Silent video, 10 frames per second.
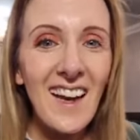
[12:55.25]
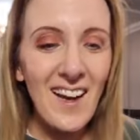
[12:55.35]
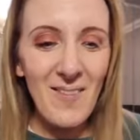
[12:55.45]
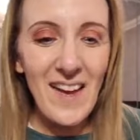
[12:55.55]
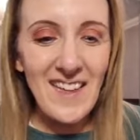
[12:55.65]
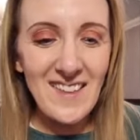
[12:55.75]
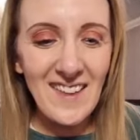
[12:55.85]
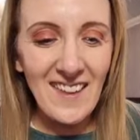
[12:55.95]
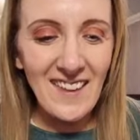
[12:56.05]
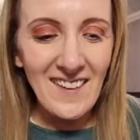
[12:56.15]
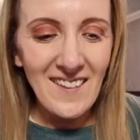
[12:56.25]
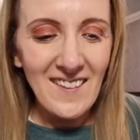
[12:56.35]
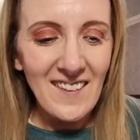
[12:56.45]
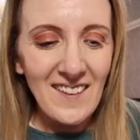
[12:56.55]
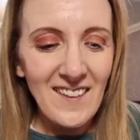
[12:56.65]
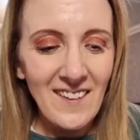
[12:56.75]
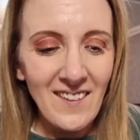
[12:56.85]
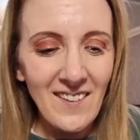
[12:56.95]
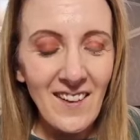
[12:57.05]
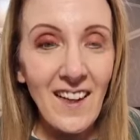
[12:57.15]
Amazing.
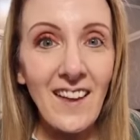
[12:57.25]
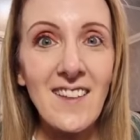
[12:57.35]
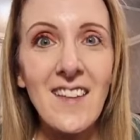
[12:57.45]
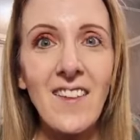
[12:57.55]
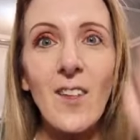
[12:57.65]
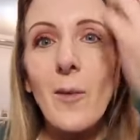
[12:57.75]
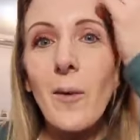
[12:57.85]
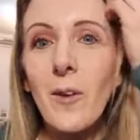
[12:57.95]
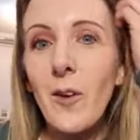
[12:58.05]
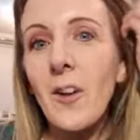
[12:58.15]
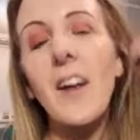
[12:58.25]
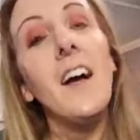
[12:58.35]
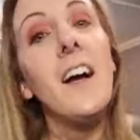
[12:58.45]
Right, let's get the other one done.